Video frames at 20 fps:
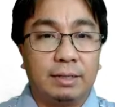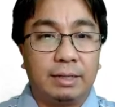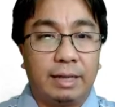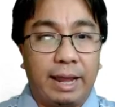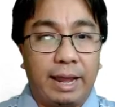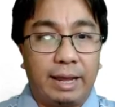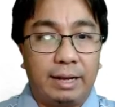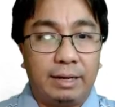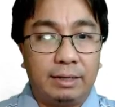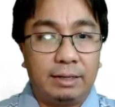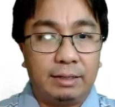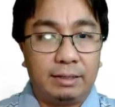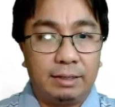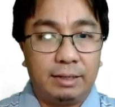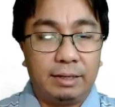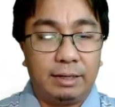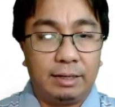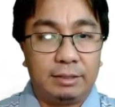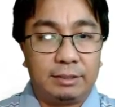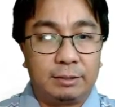And
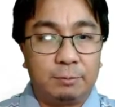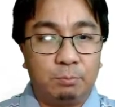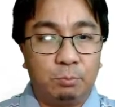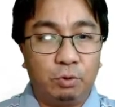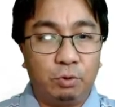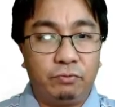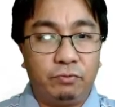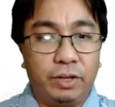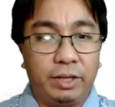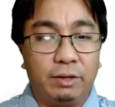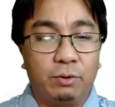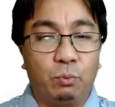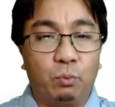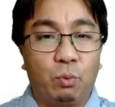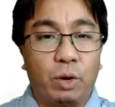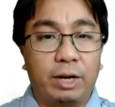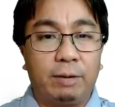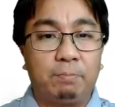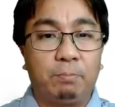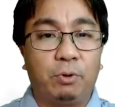it is moving
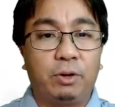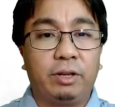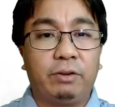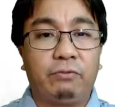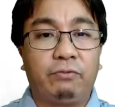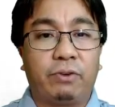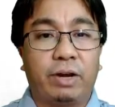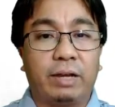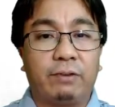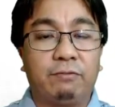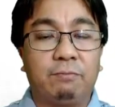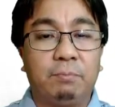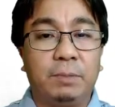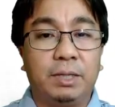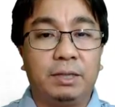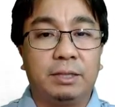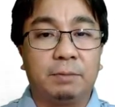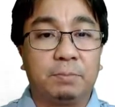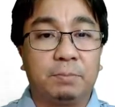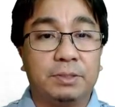1.5
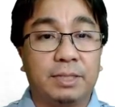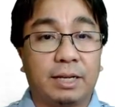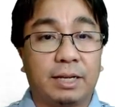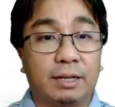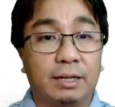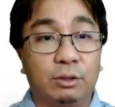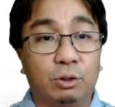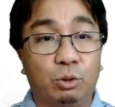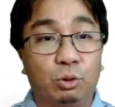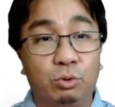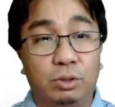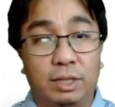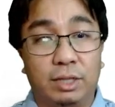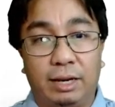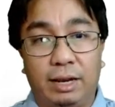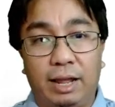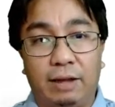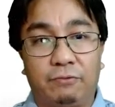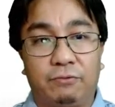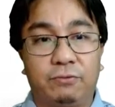meters per second to the
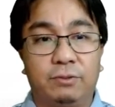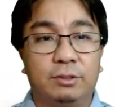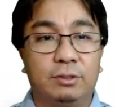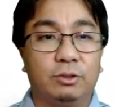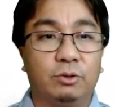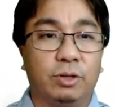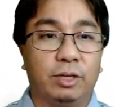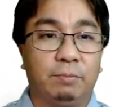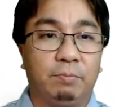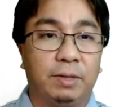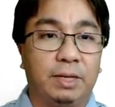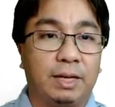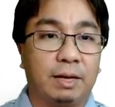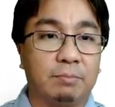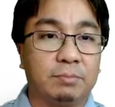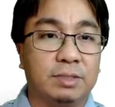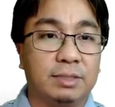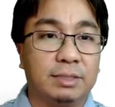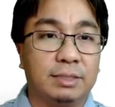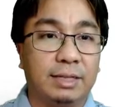left. So it
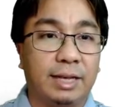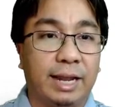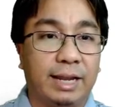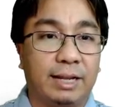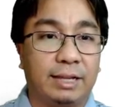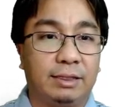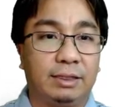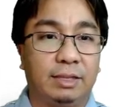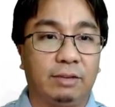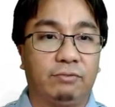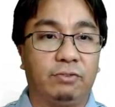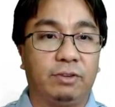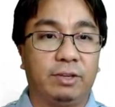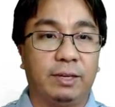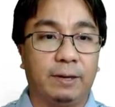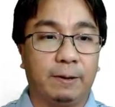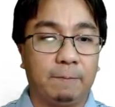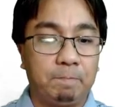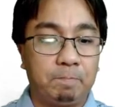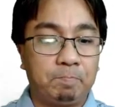becomes negative
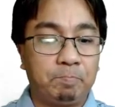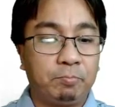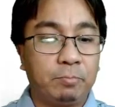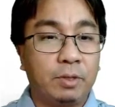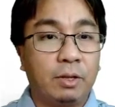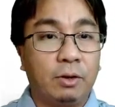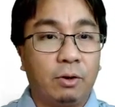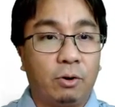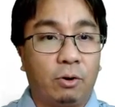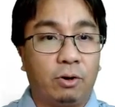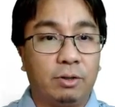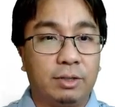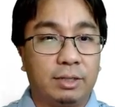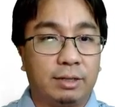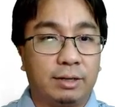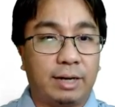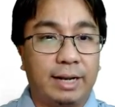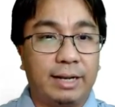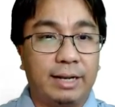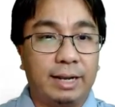here. On the
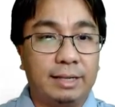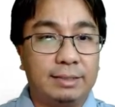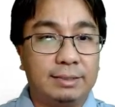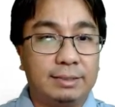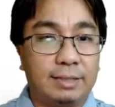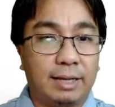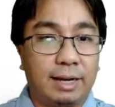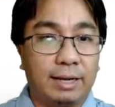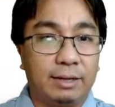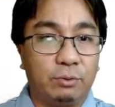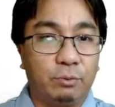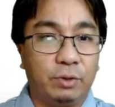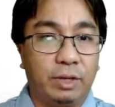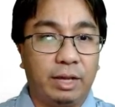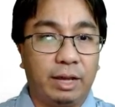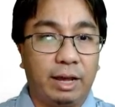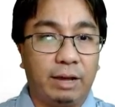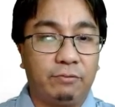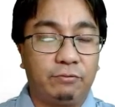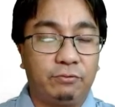right hand side, we
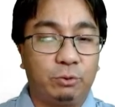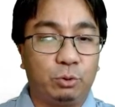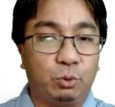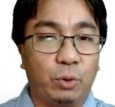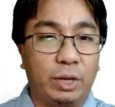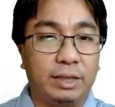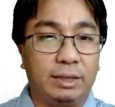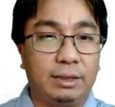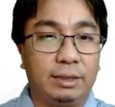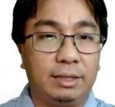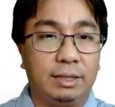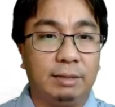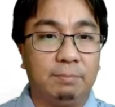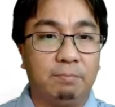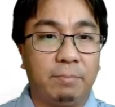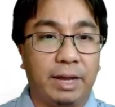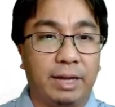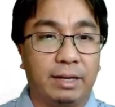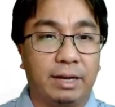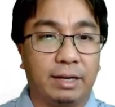have 20
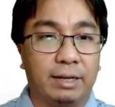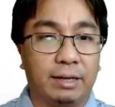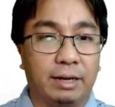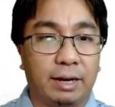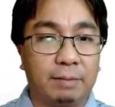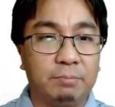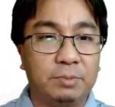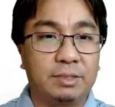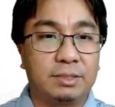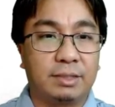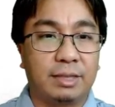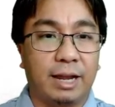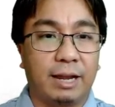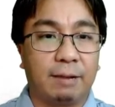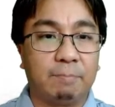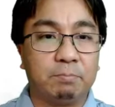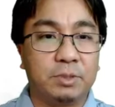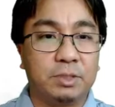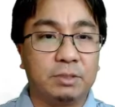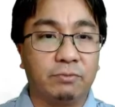megagrams
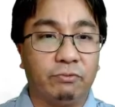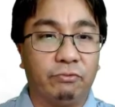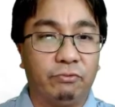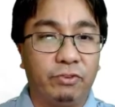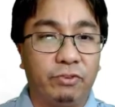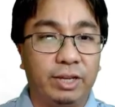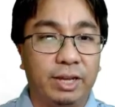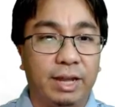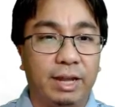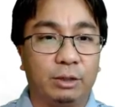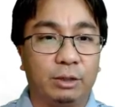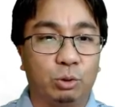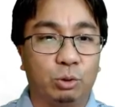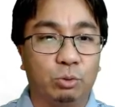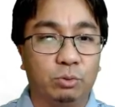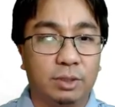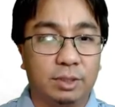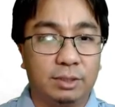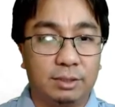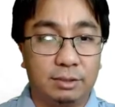times
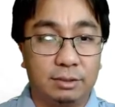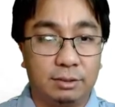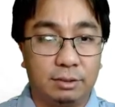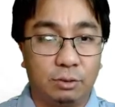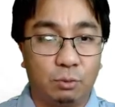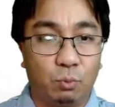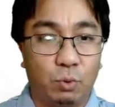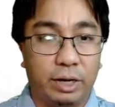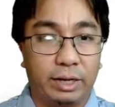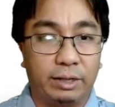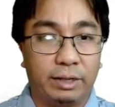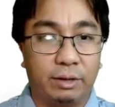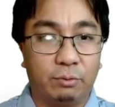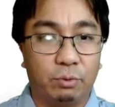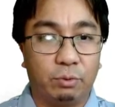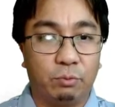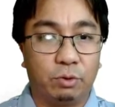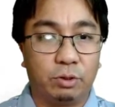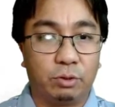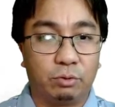VA2. This is the one that
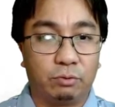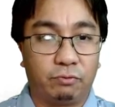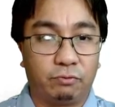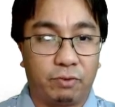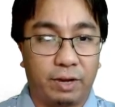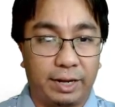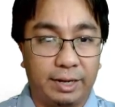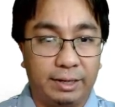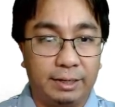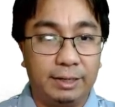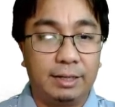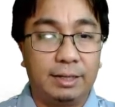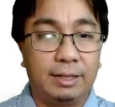we want to find.